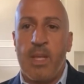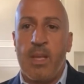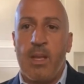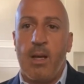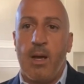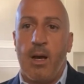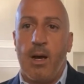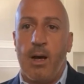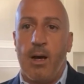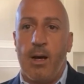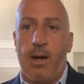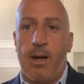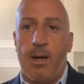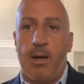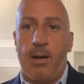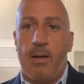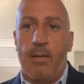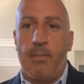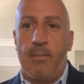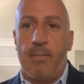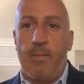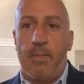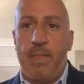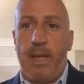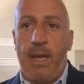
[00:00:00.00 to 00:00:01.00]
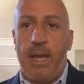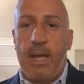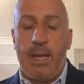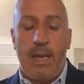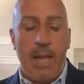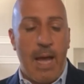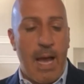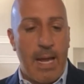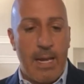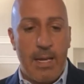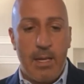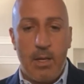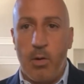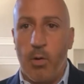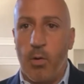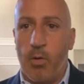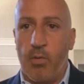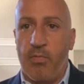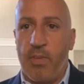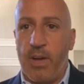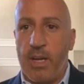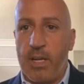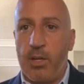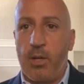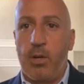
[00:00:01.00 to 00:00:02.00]
that I didn't know
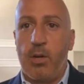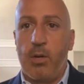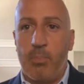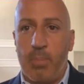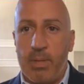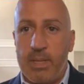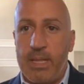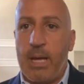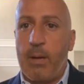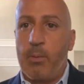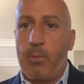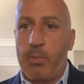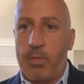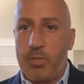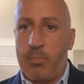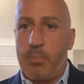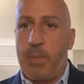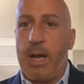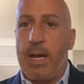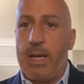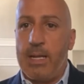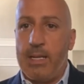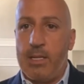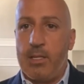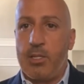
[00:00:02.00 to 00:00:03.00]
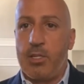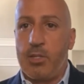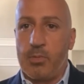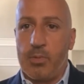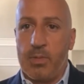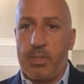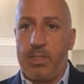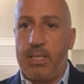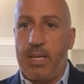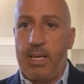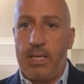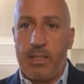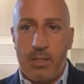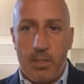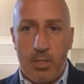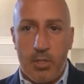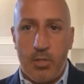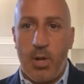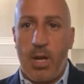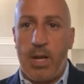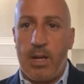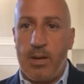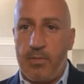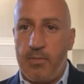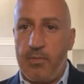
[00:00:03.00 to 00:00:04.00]
if I could, but that was my initial intent, to
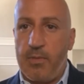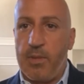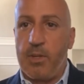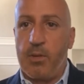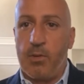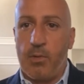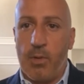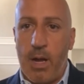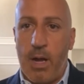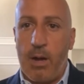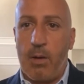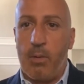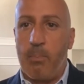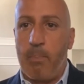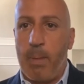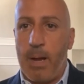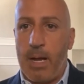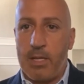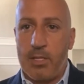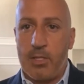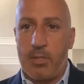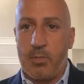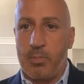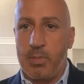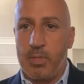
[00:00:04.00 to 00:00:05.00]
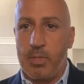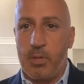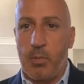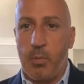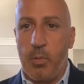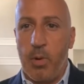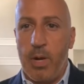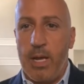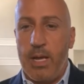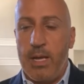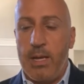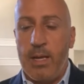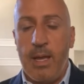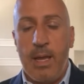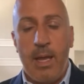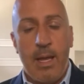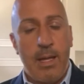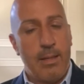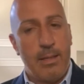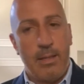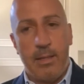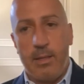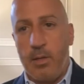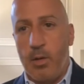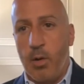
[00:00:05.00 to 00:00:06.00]
try to figure out possibly a way.
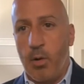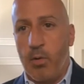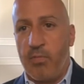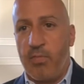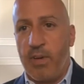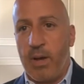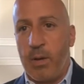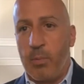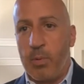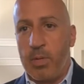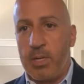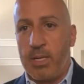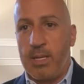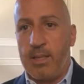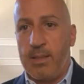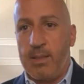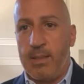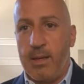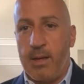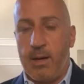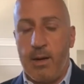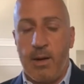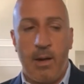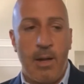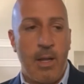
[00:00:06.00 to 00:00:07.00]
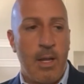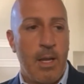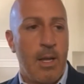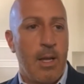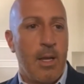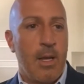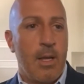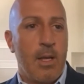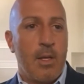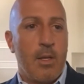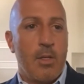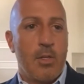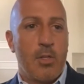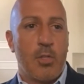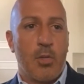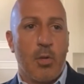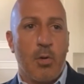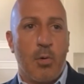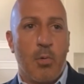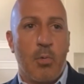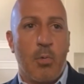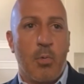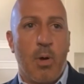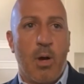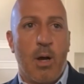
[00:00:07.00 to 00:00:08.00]
Didn't know if I would get there.
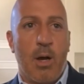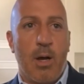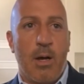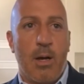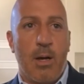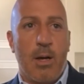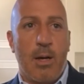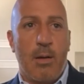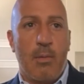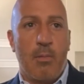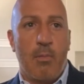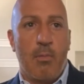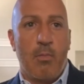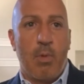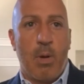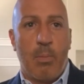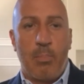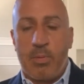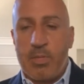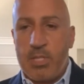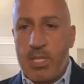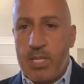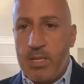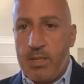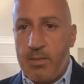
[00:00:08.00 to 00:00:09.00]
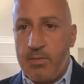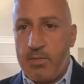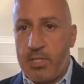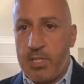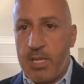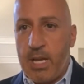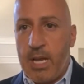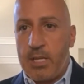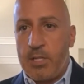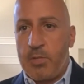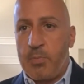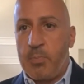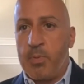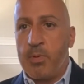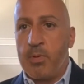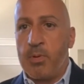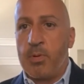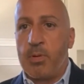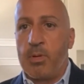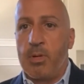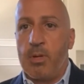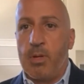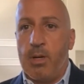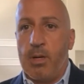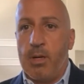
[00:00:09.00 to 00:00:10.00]
So Representative
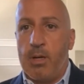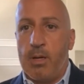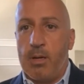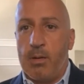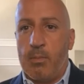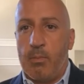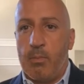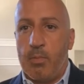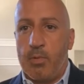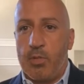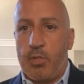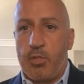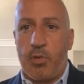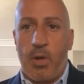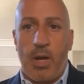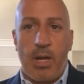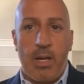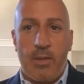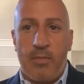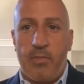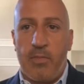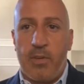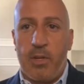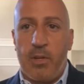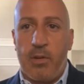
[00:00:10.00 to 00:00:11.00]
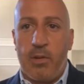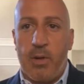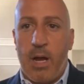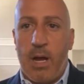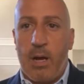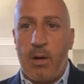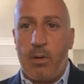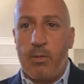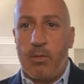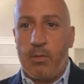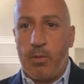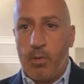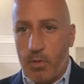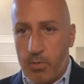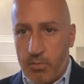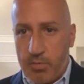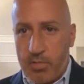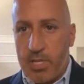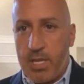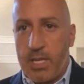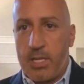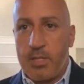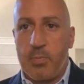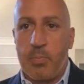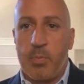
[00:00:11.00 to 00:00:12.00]
Schlossberg was trying to figure out, Irv
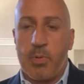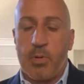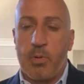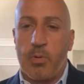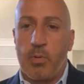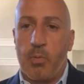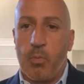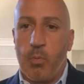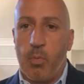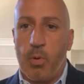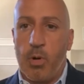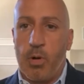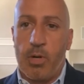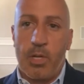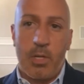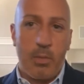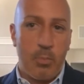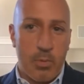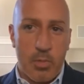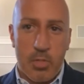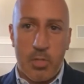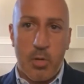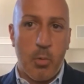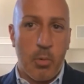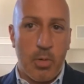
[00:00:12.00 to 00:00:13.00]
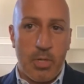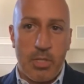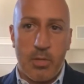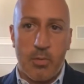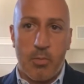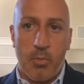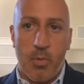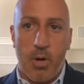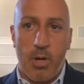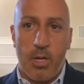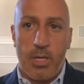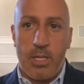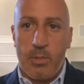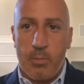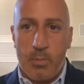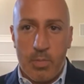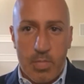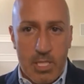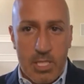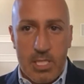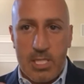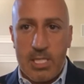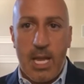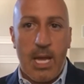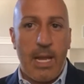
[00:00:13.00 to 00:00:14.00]
Schlossberg, where he was going to run. He was
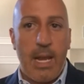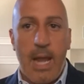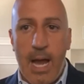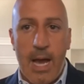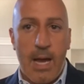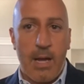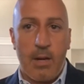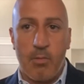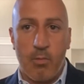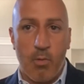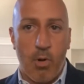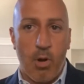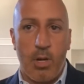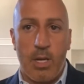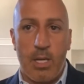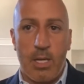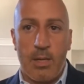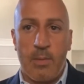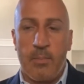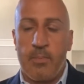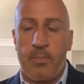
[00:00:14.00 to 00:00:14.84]
set on running.